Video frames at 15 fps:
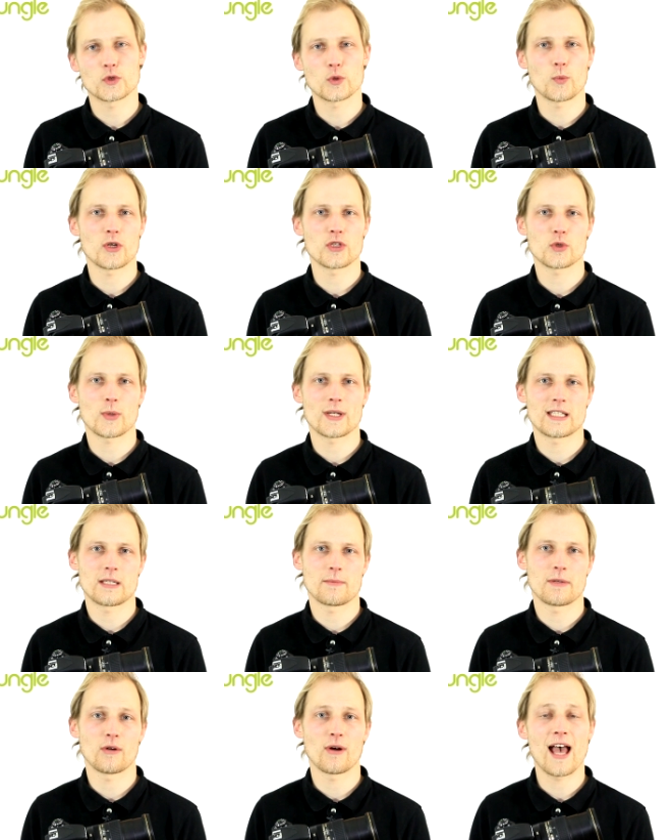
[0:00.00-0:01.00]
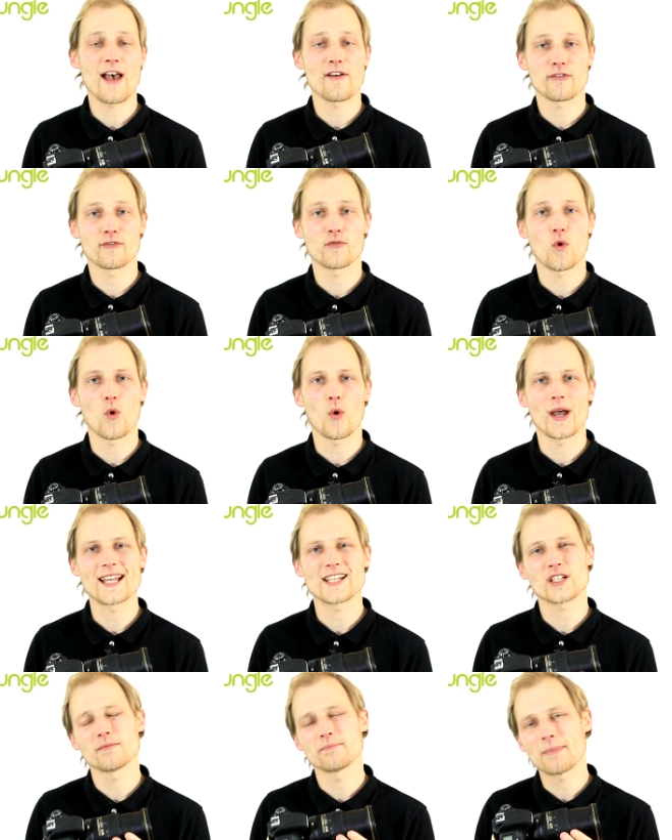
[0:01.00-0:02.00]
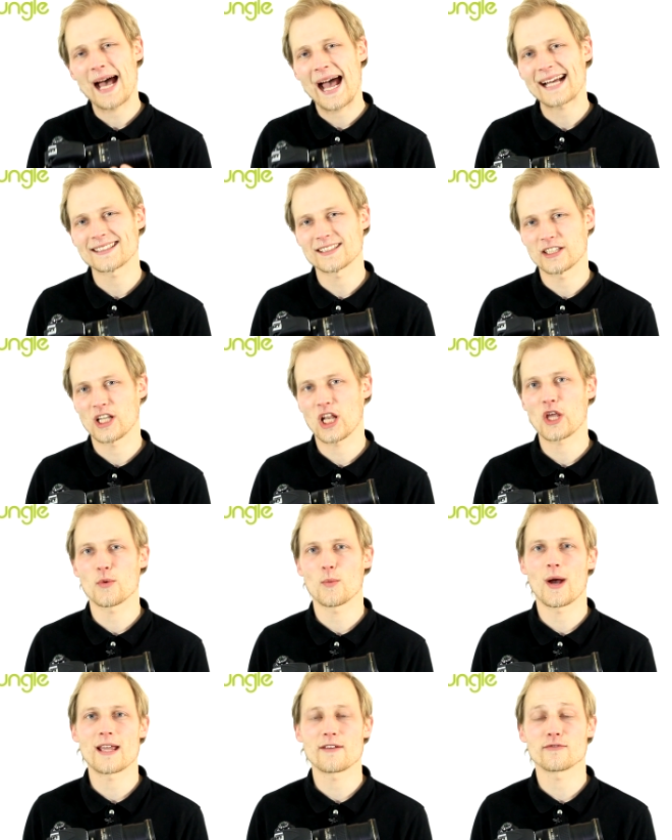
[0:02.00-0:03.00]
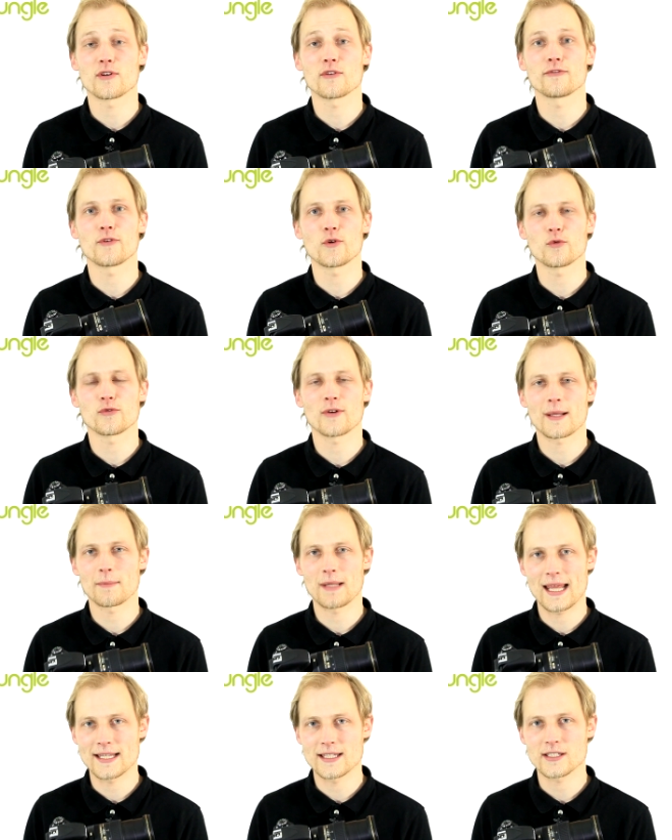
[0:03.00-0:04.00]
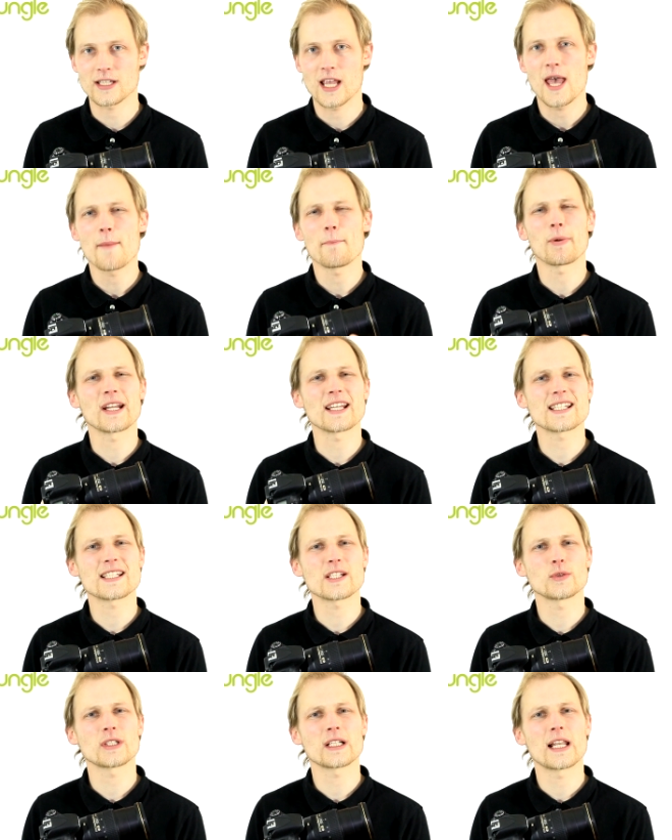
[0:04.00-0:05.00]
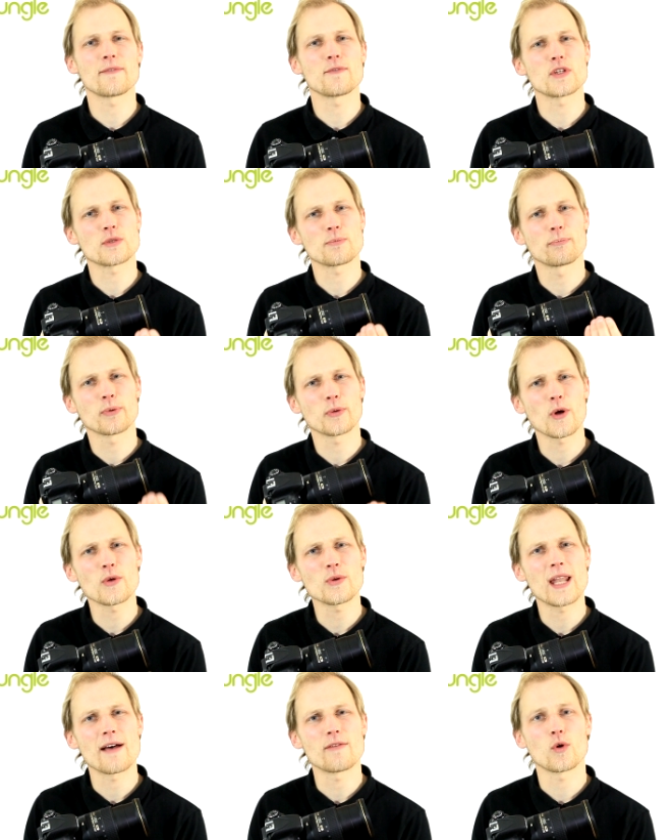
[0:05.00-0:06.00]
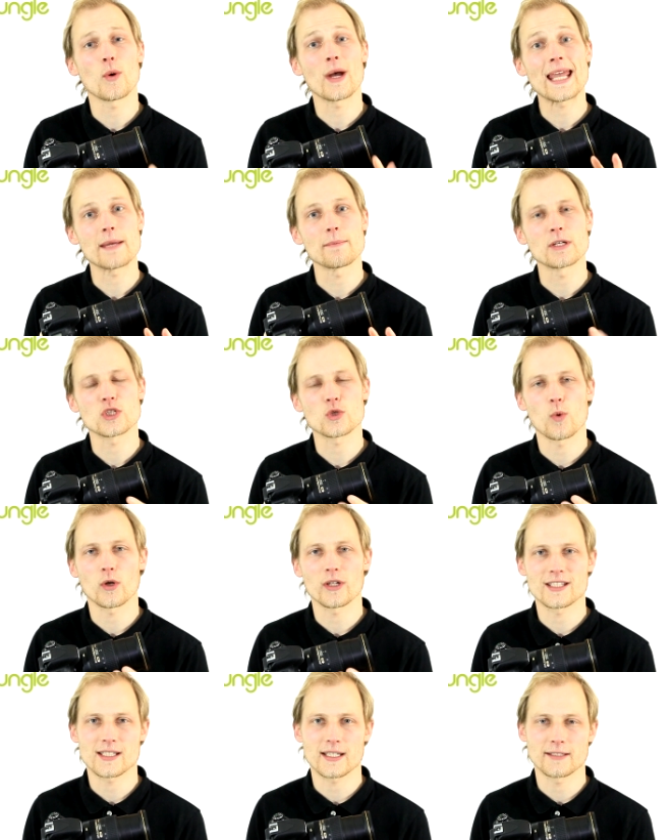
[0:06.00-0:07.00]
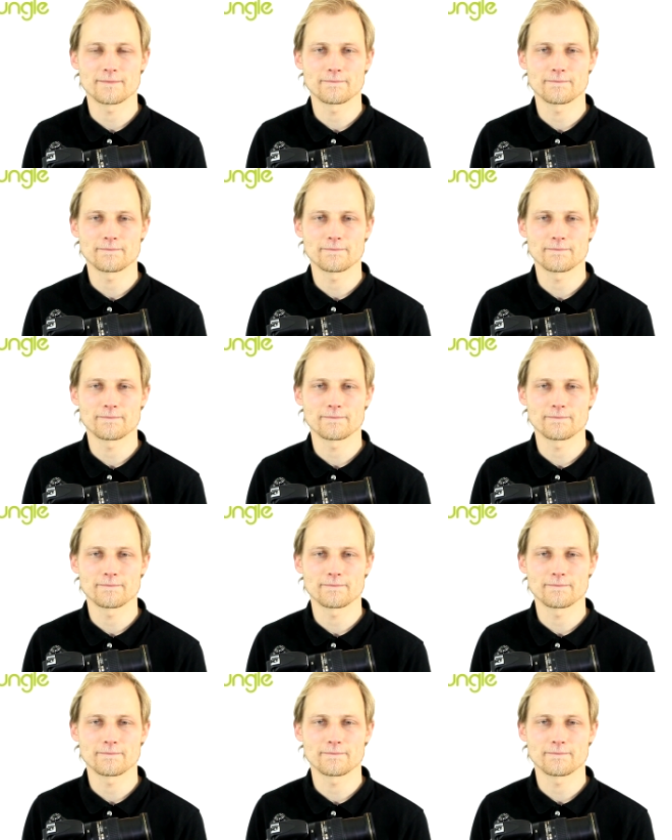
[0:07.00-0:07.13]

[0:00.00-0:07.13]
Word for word: to 120mm f4 is compact and lightweight for a full frame lens, but it still delivers pro level image quality.